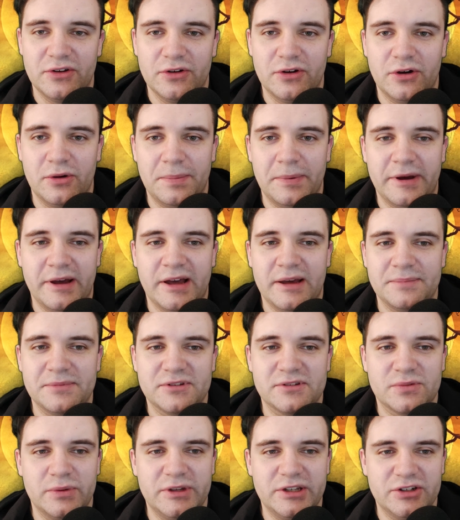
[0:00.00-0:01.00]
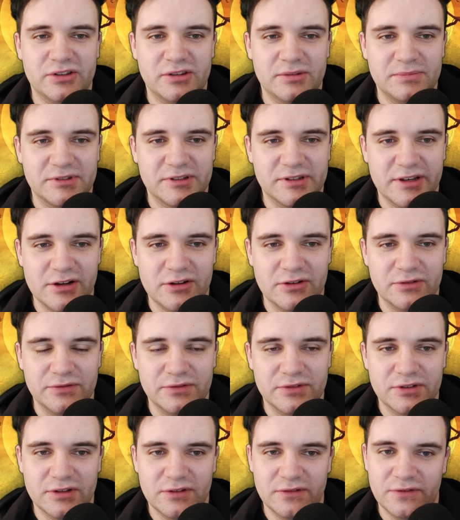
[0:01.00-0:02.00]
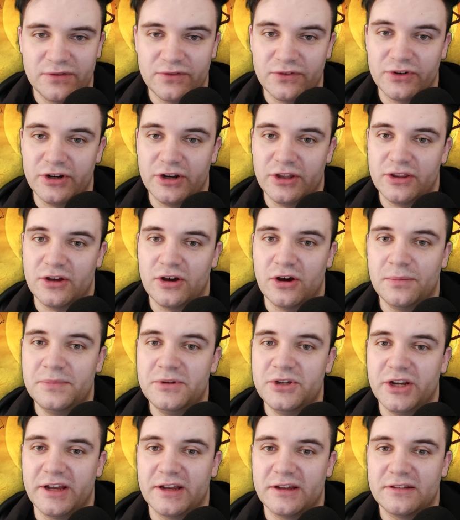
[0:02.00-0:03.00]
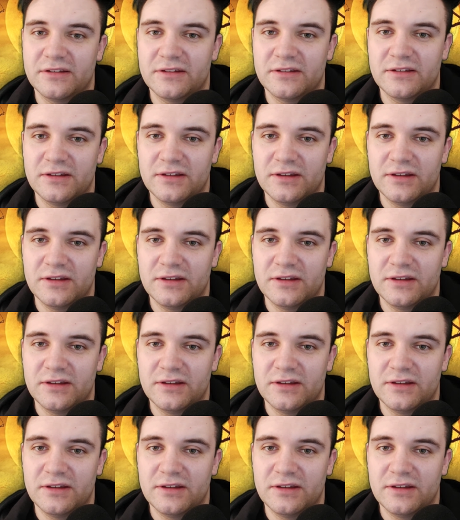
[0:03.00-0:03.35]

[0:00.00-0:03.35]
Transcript: or perhaps switch themselves for another object.